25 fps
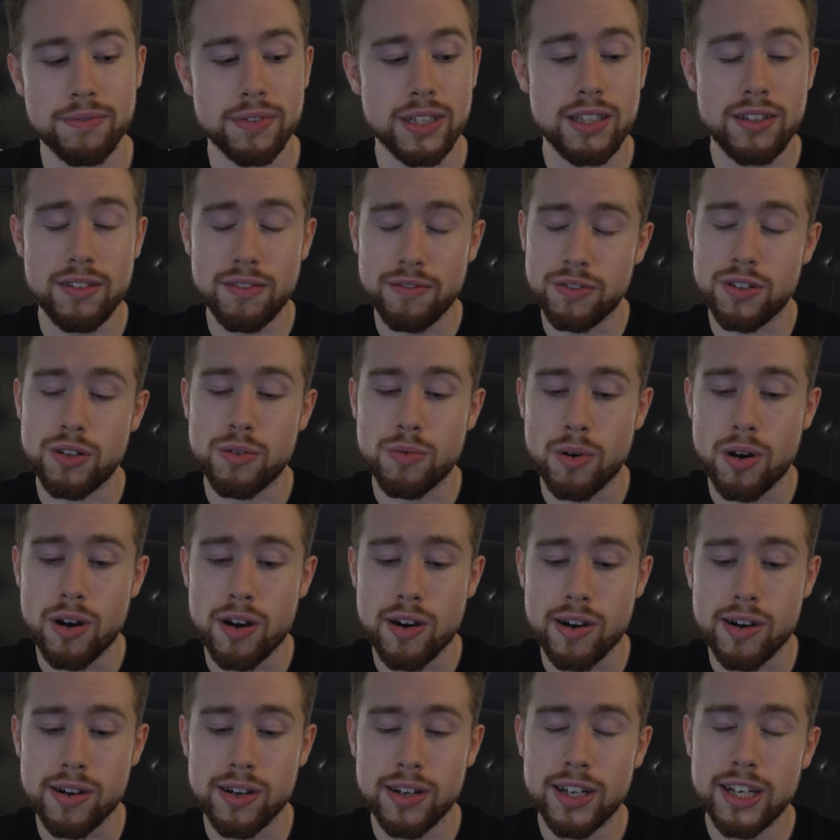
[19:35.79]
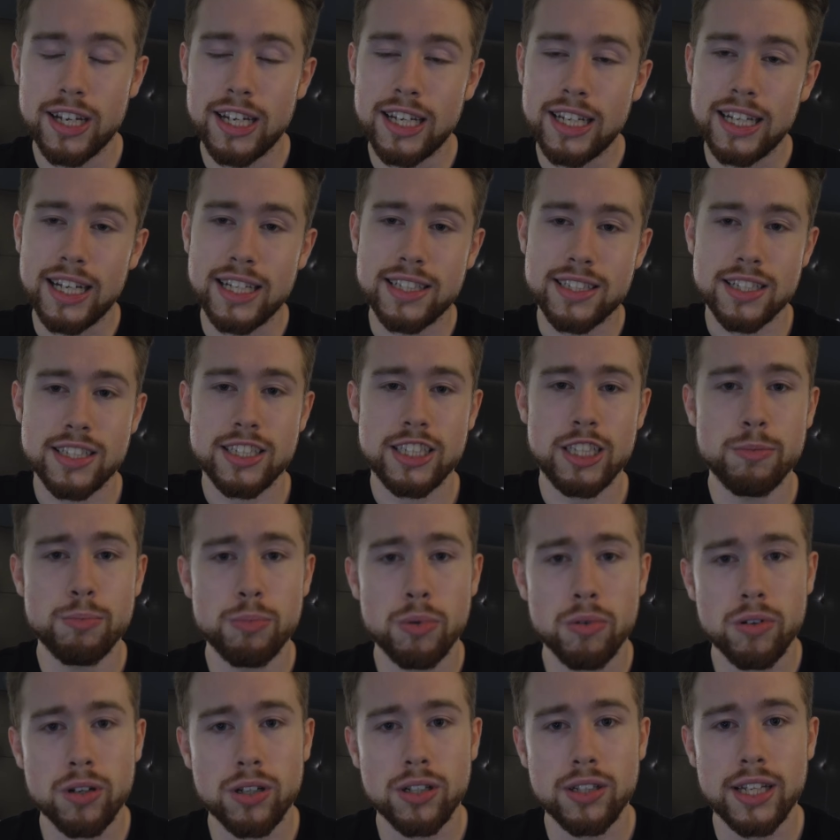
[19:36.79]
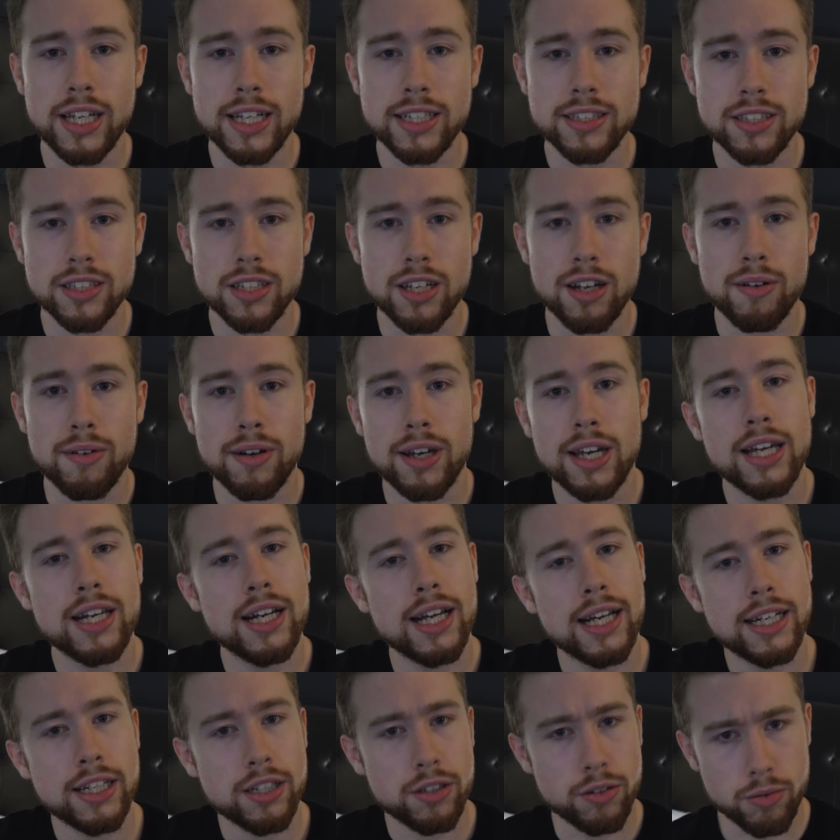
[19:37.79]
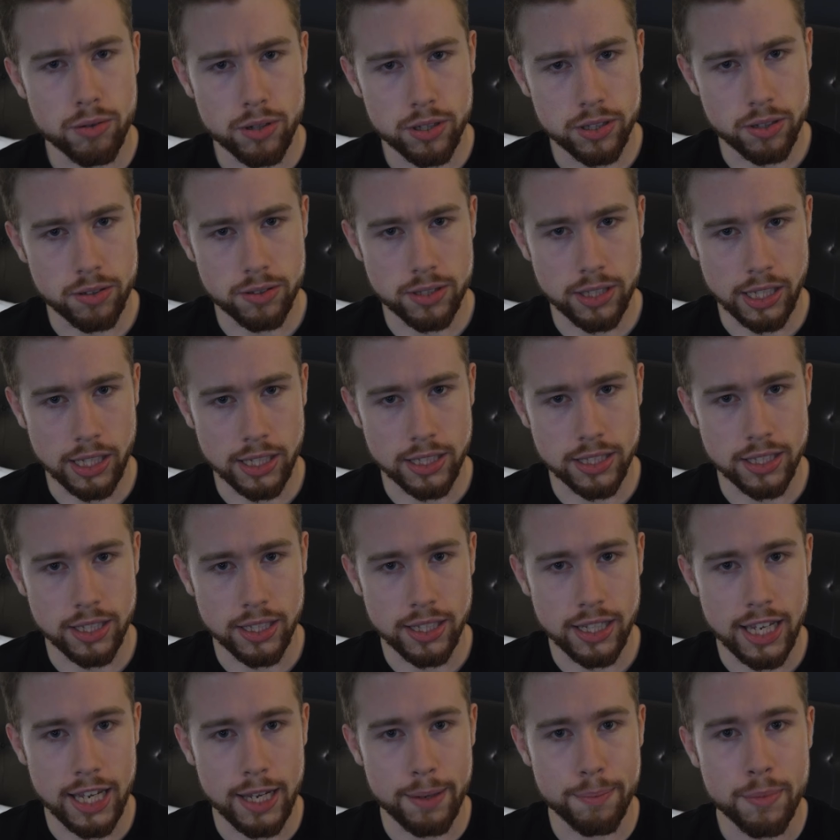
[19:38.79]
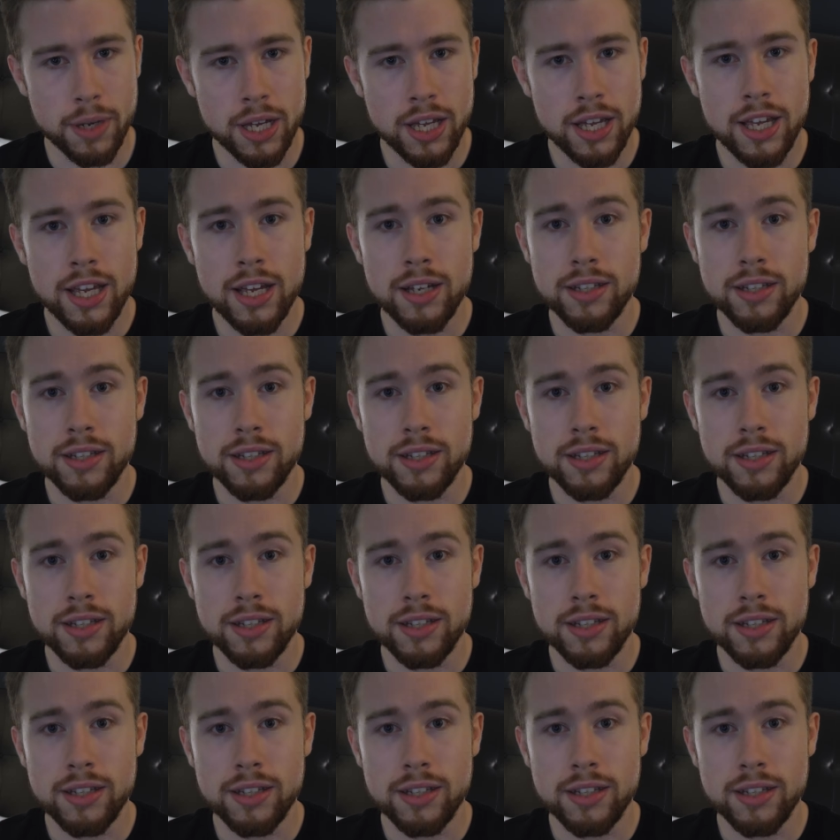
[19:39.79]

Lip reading: And even if you are, it's a simple click to go ahead and ignore those things in the game.